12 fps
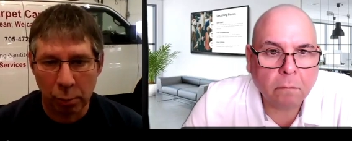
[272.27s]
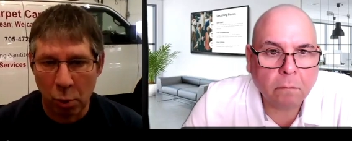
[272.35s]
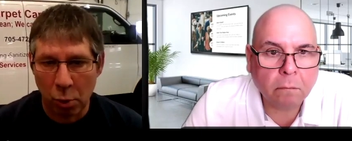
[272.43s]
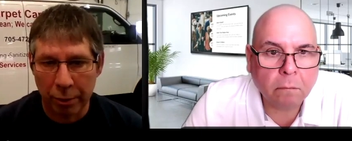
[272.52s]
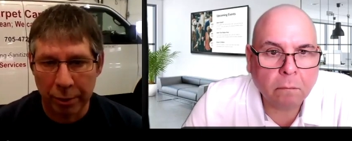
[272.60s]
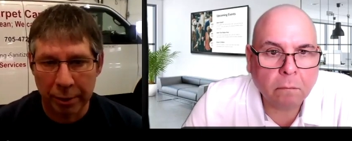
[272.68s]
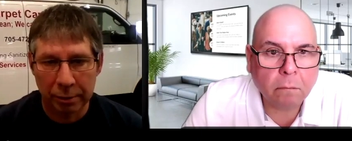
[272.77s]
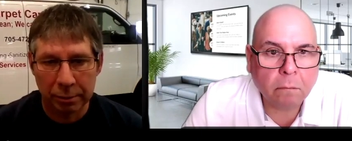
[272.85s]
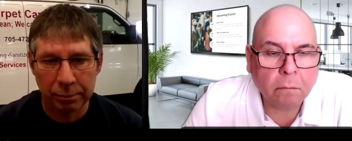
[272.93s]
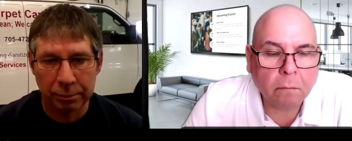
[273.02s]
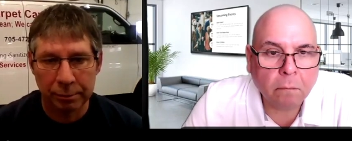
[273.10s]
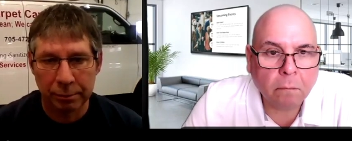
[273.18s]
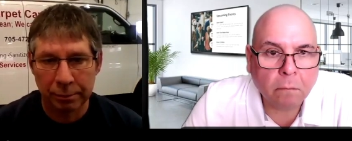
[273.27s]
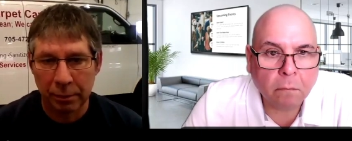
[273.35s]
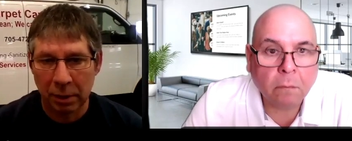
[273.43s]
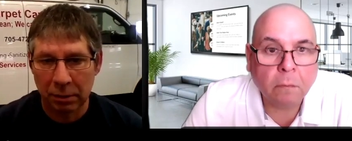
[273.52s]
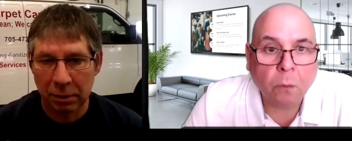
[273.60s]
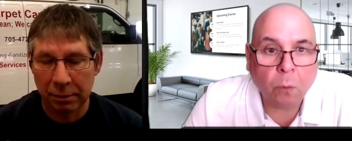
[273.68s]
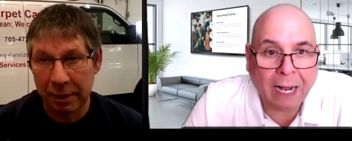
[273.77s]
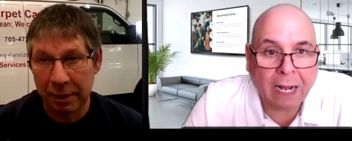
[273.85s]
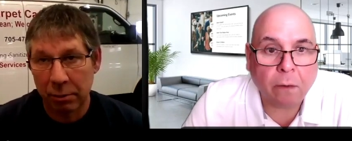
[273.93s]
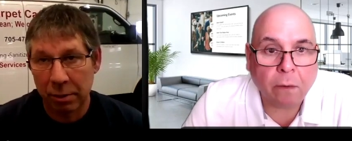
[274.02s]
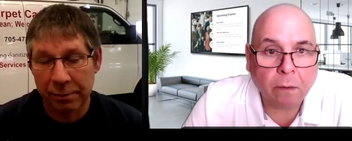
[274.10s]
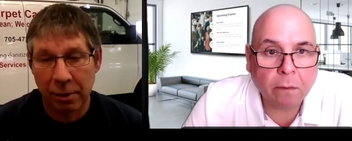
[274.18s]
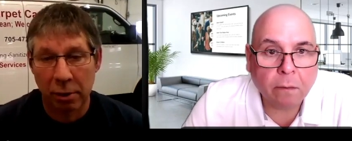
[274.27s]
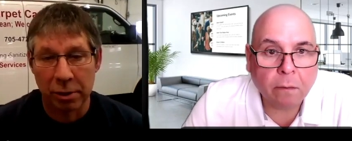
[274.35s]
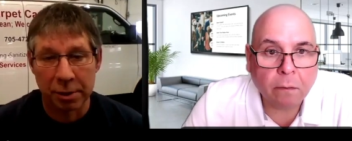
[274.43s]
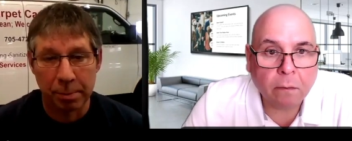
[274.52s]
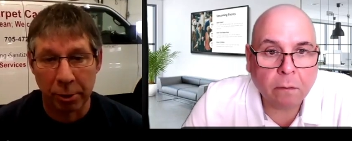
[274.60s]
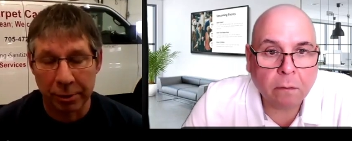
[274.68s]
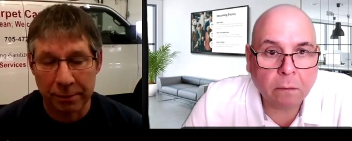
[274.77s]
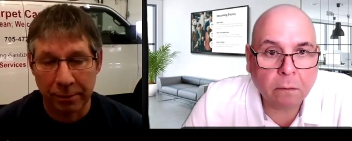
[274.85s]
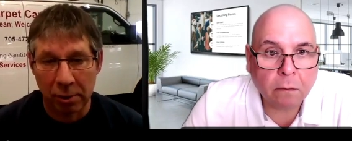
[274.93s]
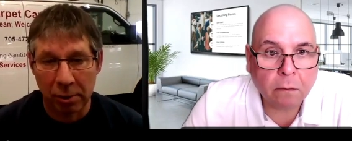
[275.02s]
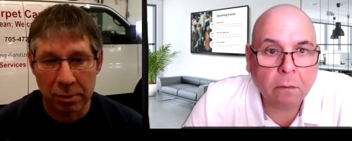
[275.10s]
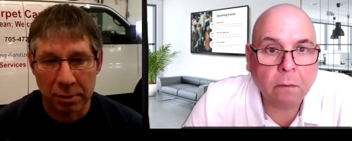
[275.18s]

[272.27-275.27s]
Speaker 1: Warren. Wow. as far as Burks Falls.